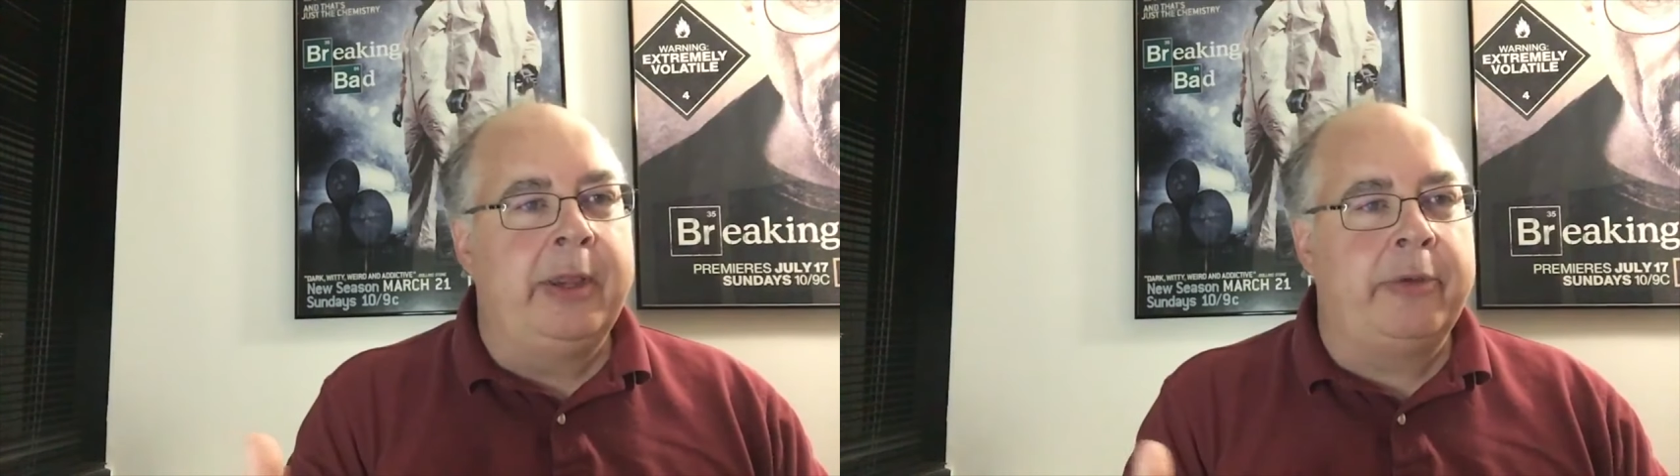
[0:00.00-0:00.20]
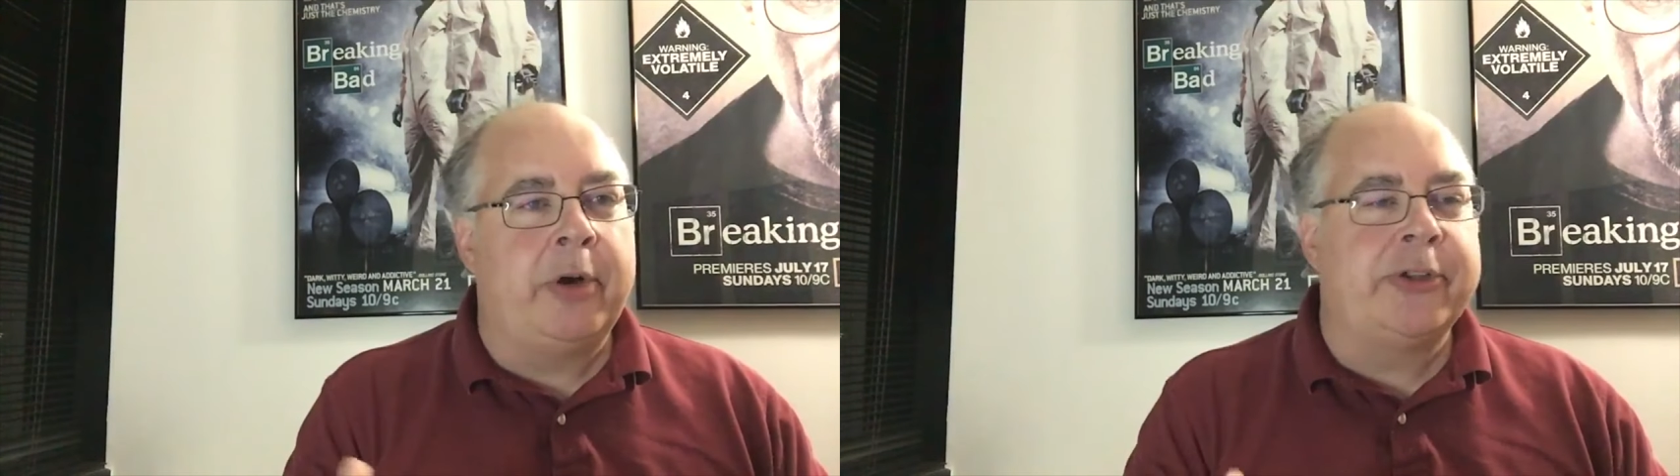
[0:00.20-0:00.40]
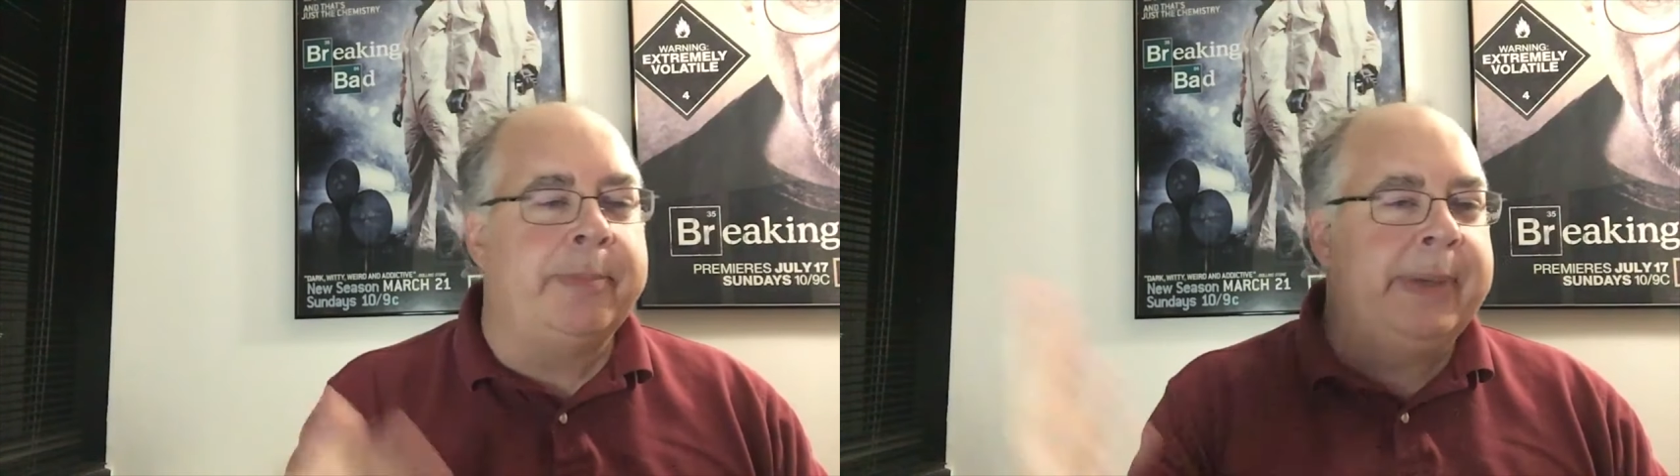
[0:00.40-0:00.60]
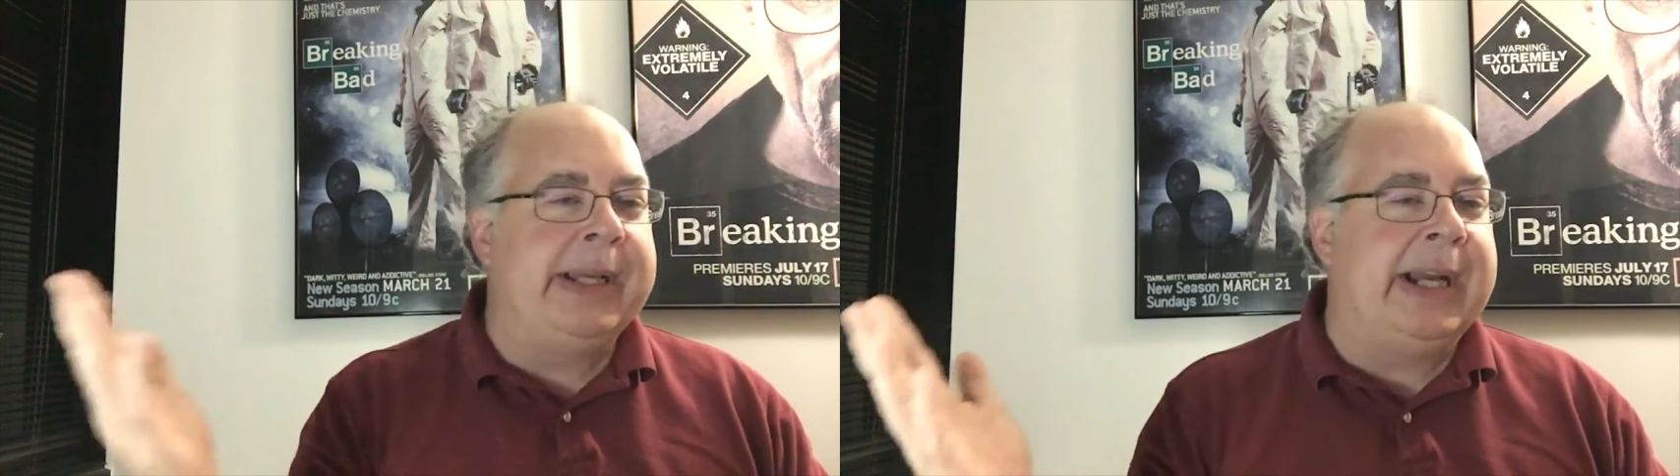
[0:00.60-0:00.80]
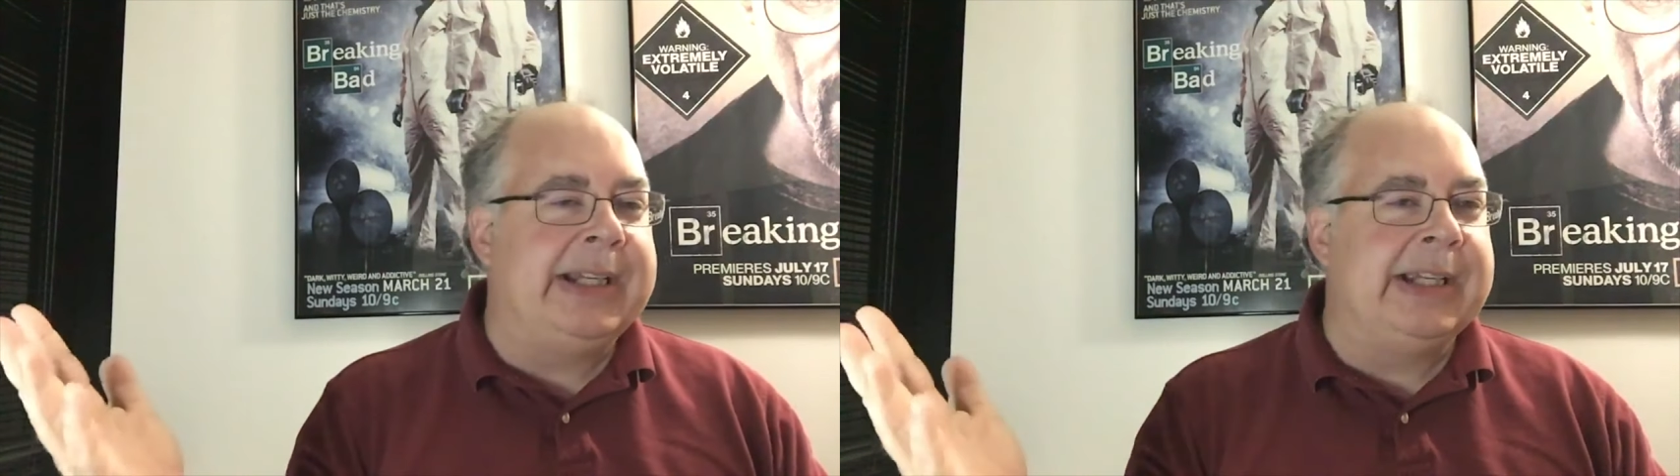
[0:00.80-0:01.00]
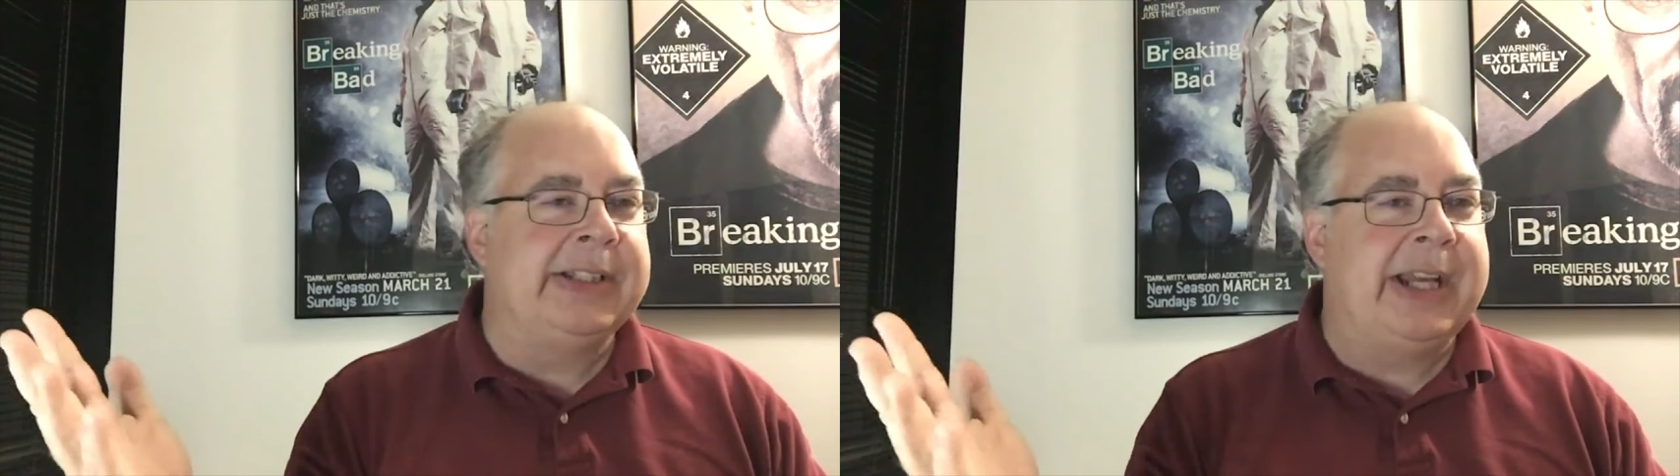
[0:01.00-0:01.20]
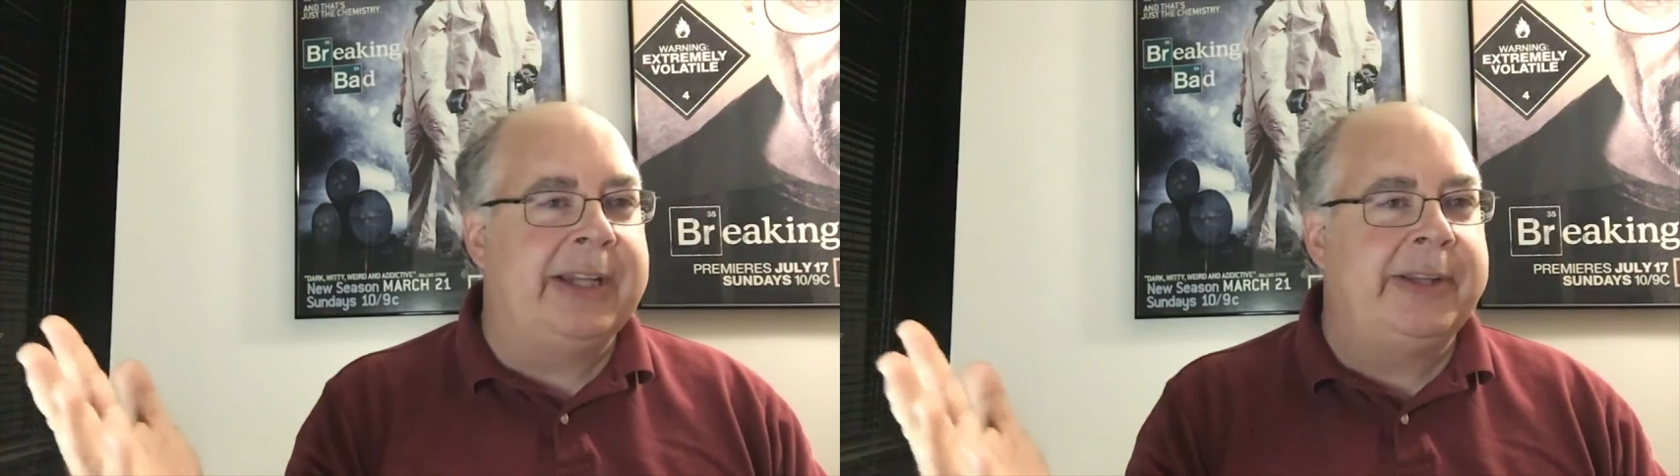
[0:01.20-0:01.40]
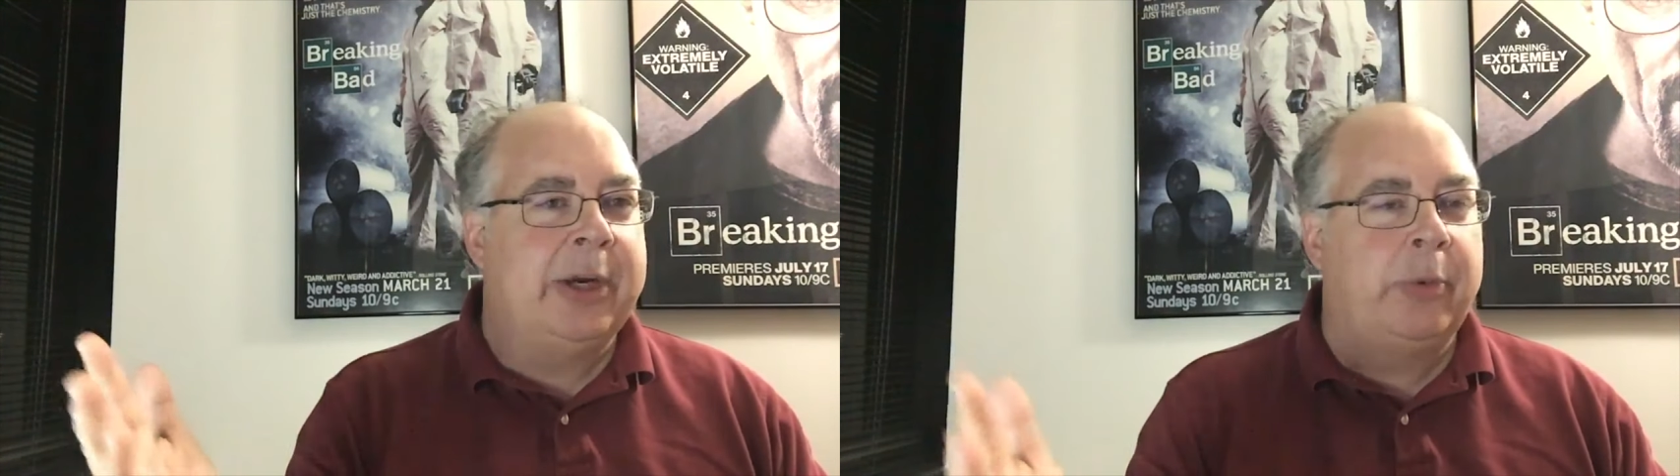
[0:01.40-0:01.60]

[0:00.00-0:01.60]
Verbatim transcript: throw some big ideas out there